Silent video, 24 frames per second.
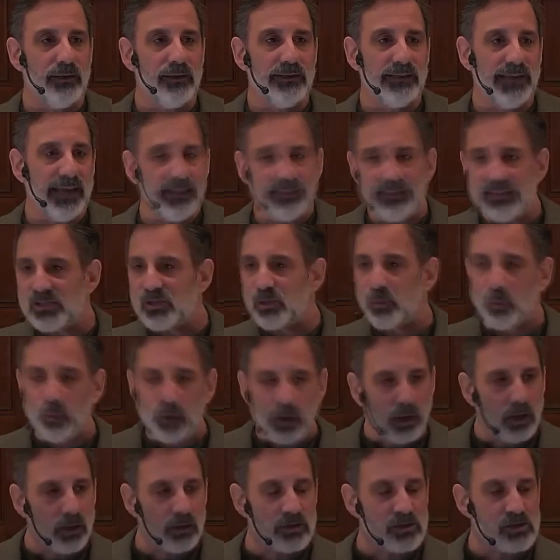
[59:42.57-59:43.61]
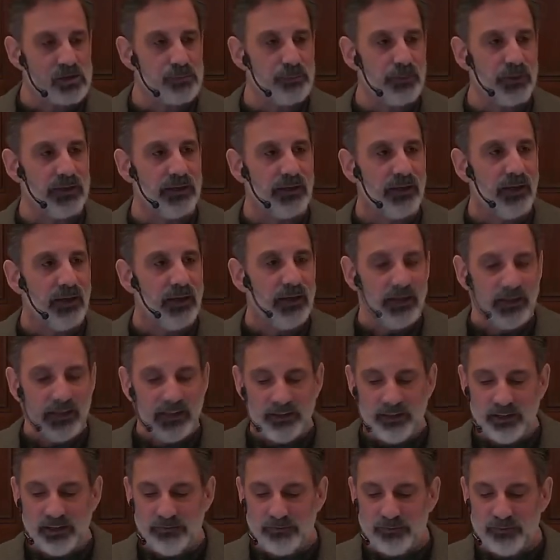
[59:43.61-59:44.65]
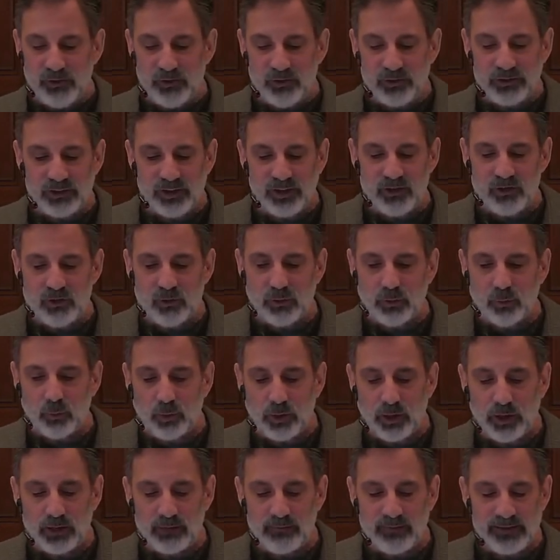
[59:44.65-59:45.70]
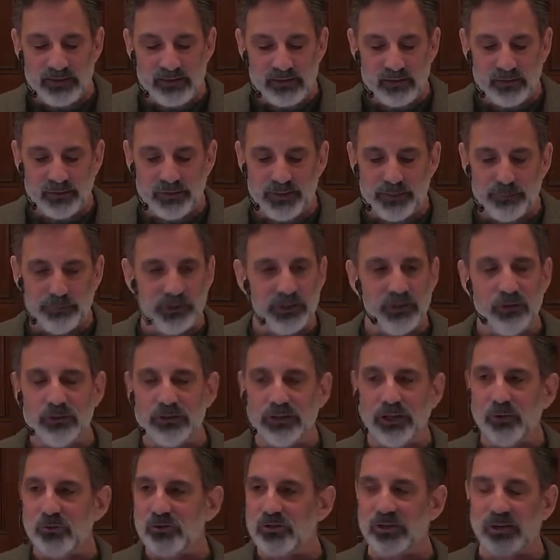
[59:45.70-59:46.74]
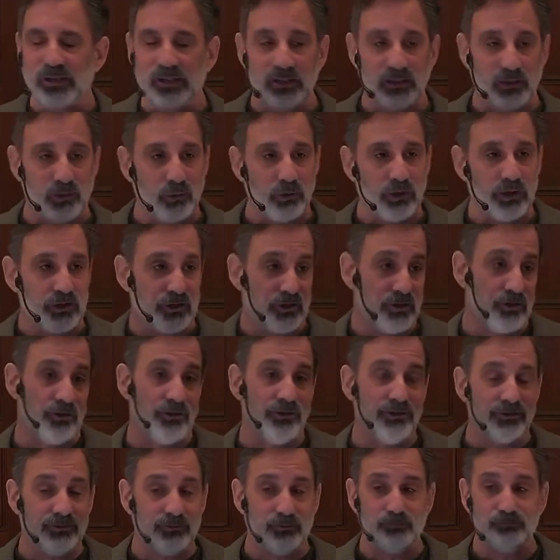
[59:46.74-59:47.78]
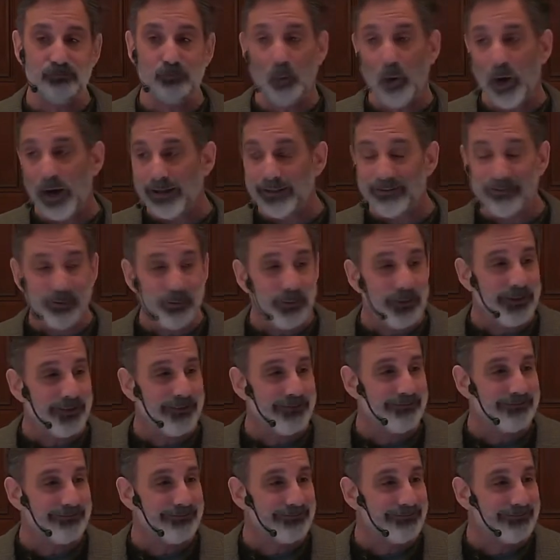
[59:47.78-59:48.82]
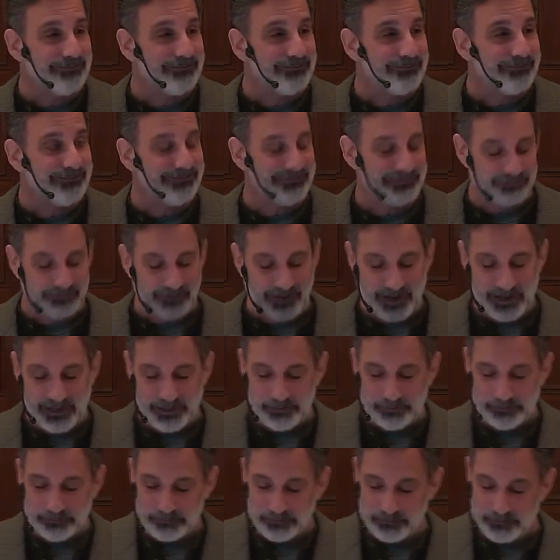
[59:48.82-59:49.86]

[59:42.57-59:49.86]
yeah, these are works, but if you're going to do a work that's going to bring you closer to the Lord, shouldn't you want to do it, right?